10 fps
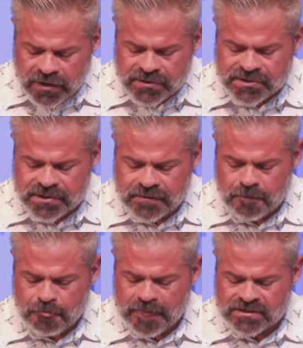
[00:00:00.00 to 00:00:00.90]
The
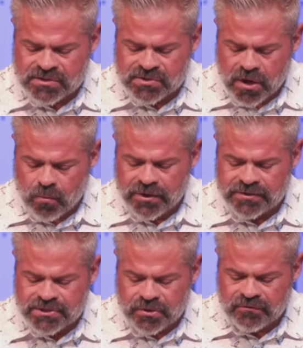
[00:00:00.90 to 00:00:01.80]
first is in
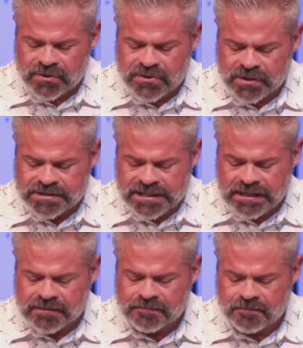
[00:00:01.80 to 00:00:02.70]
Psalm 102, verse
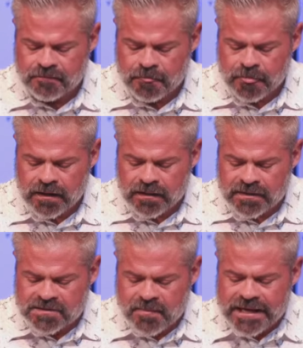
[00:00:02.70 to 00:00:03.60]
13.
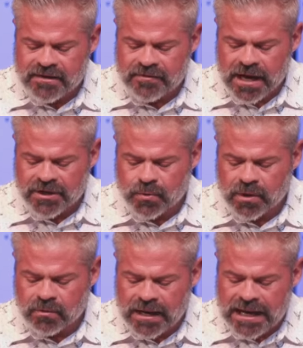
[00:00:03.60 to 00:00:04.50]
Speaking of
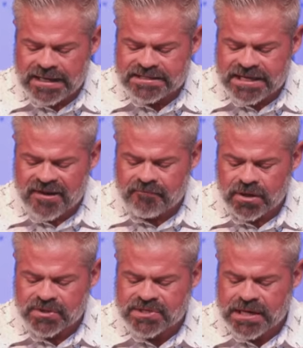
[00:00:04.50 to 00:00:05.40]
God, you will arise
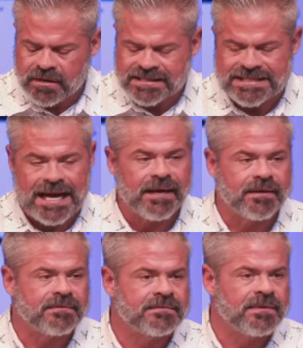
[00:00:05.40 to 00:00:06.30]
and have mercy on
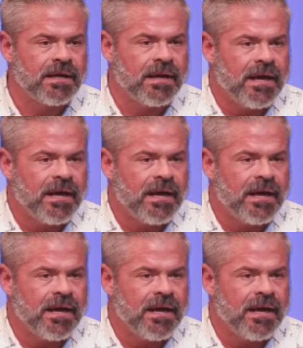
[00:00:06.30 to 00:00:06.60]
Zion.